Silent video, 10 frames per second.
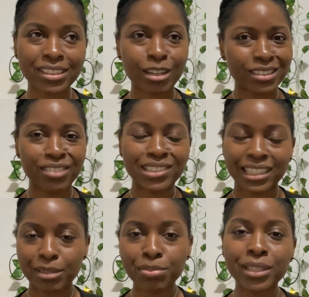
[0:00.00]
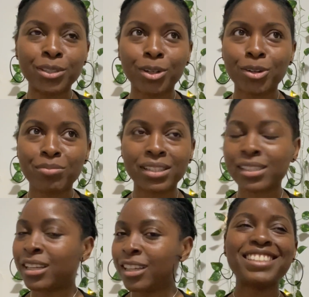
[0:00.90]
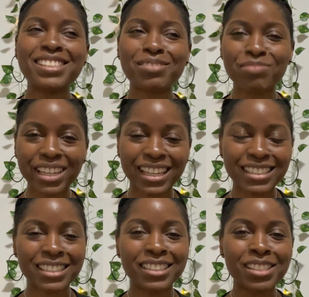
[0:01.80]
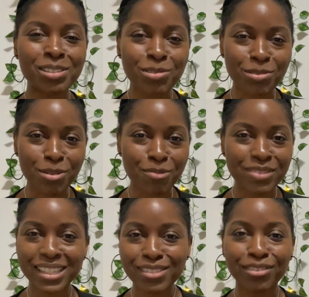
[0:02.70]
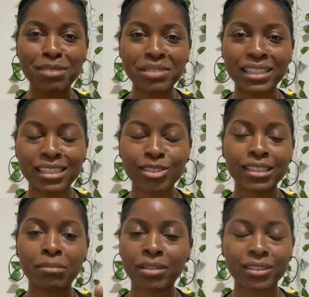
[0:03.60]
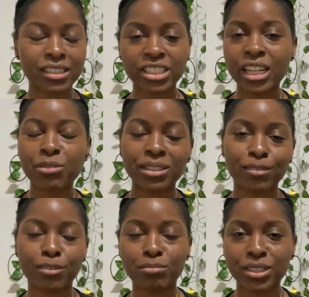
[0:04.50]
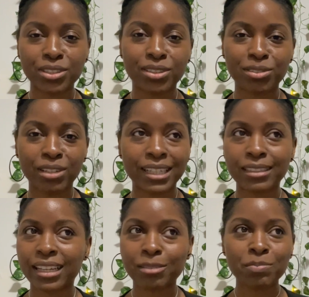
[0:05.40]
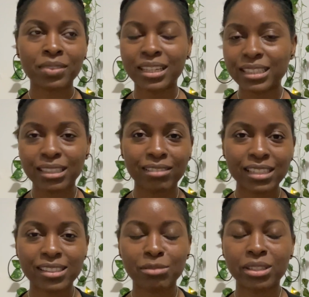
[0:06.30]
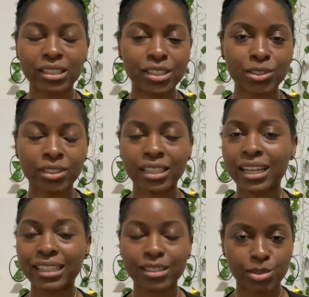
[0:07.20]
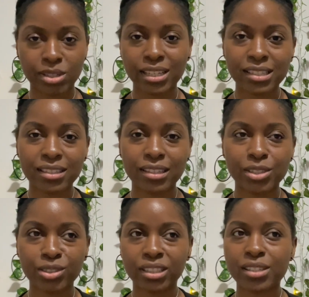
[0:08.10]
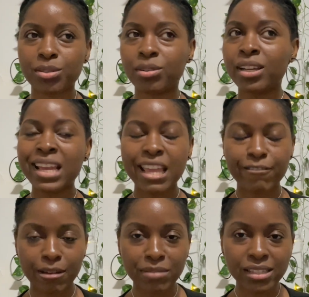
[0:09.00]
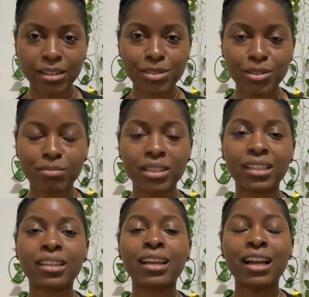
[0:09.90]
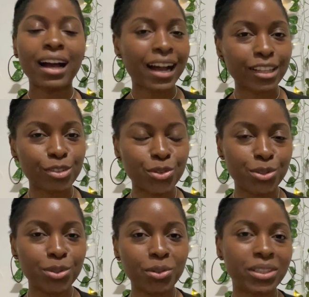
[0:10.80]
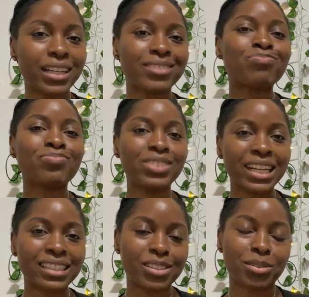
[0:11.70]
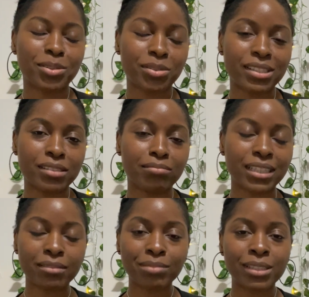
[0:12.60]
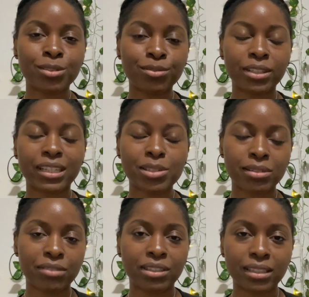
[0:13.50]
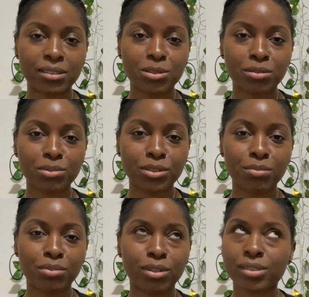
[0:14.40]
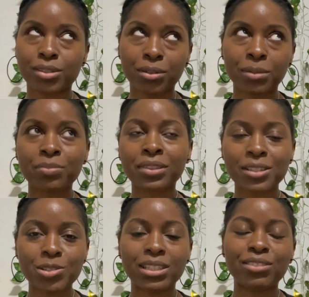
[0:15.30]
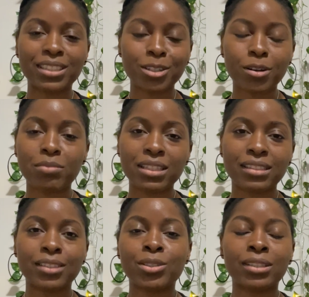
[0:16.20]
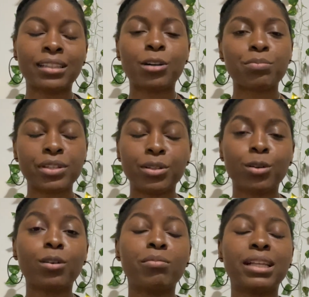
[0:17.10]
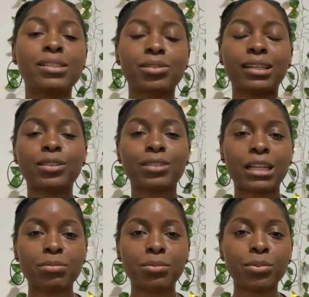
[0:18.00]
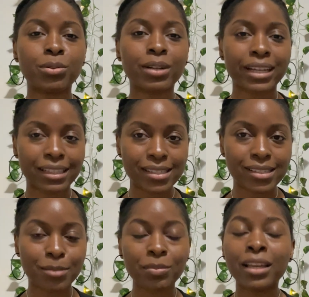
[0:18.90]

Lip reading: I'll definitely pin your comments. This page, this group, this family is all about sharing information, right? Like interacting with each other and educating each other. So if I miss out something and you know that that is also in demand, please don't forget to leave in the description box, to leave in the comment section, and I'll pin your comments so that other people can see.